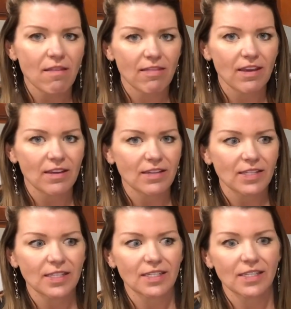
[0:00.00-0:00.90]

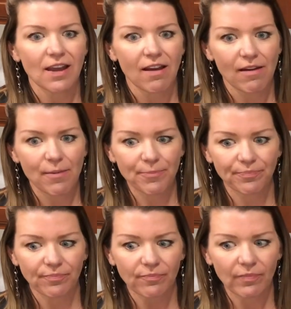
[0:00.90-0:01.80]
this
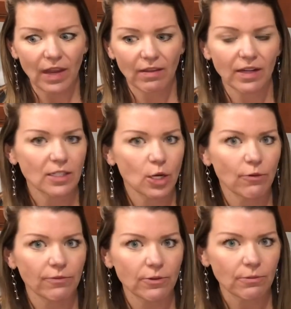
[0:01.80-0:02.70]
like a
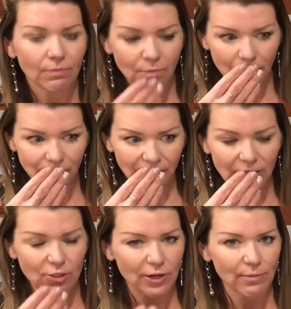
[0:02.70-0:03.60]
tofu
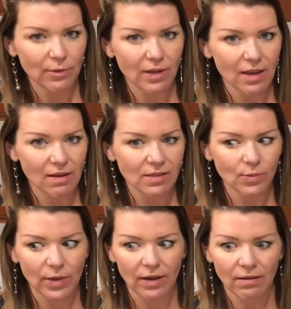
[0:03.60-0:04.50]
scrambled eggs
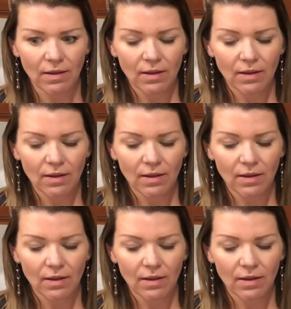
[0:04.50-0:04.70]
when I